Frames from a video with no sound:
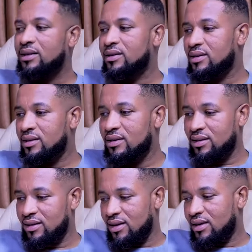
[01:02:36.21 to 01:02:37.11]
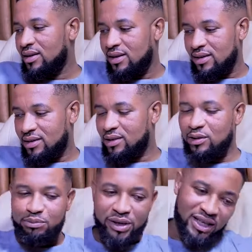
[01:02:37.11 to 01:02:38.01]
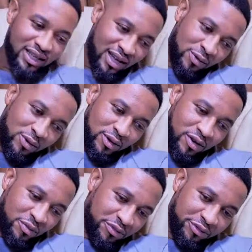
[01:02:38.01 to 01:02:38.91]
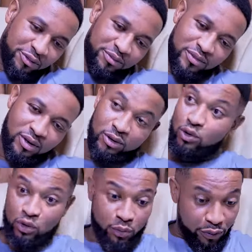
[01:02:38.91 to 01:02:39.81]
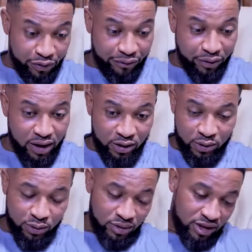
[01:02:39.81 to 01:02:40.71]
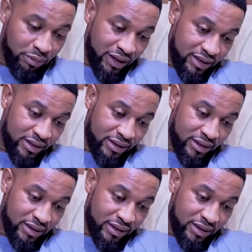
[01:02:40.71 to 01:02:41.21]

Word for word: But at least it's still better than where we're coming from. Or you prefer village to this